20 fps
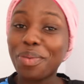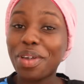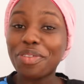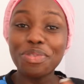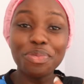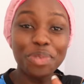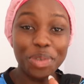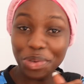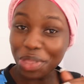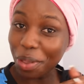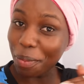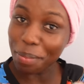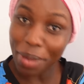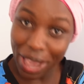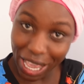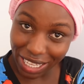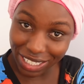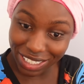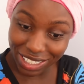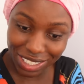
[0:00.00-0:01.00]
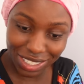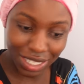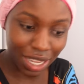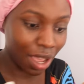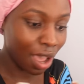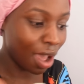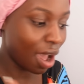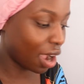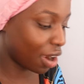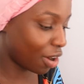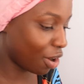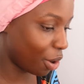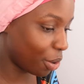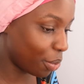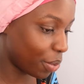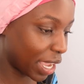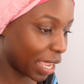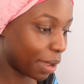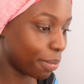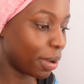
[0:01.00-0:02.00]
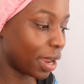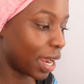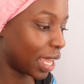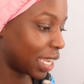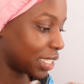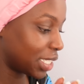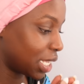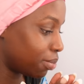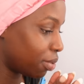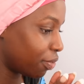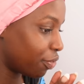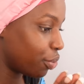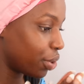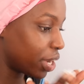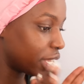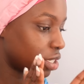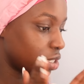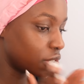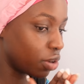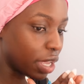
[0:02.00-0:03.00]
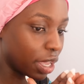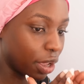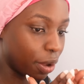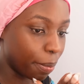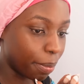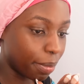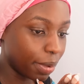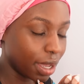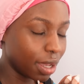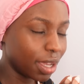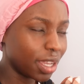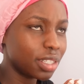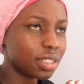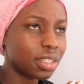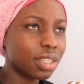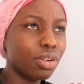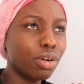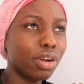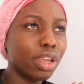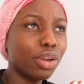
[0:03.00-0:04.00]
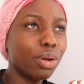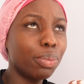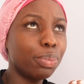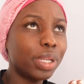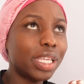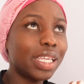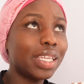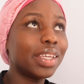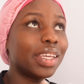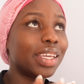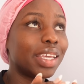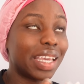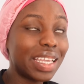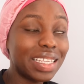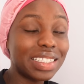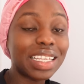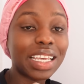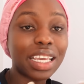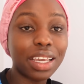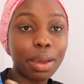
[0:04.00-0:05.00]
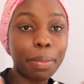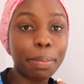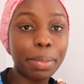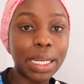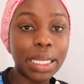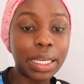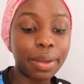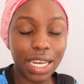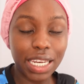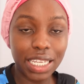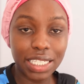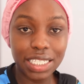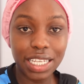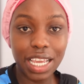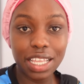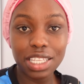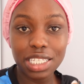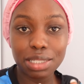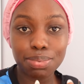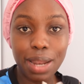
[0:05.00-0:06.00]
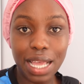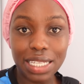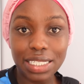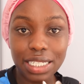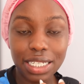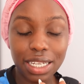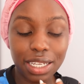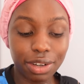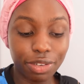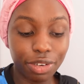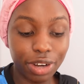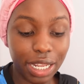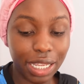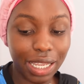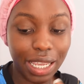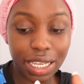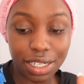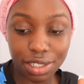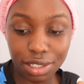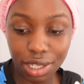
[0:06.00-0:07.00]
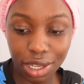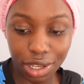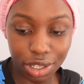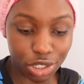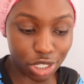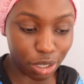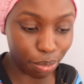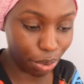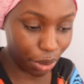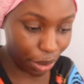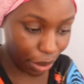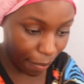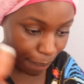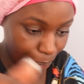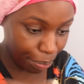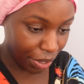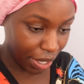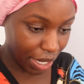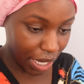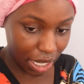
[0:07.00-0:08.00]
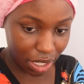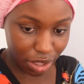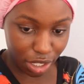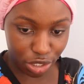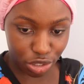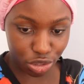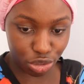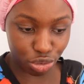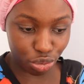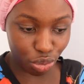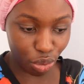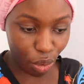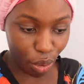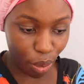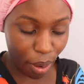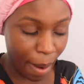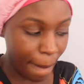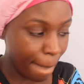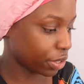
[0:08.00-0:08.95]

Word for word: away from all the mess. I can't wait. But like I said before, it's not incomplete. It is incomplete. I need to get these plastic acrylic inserts to put in this drawer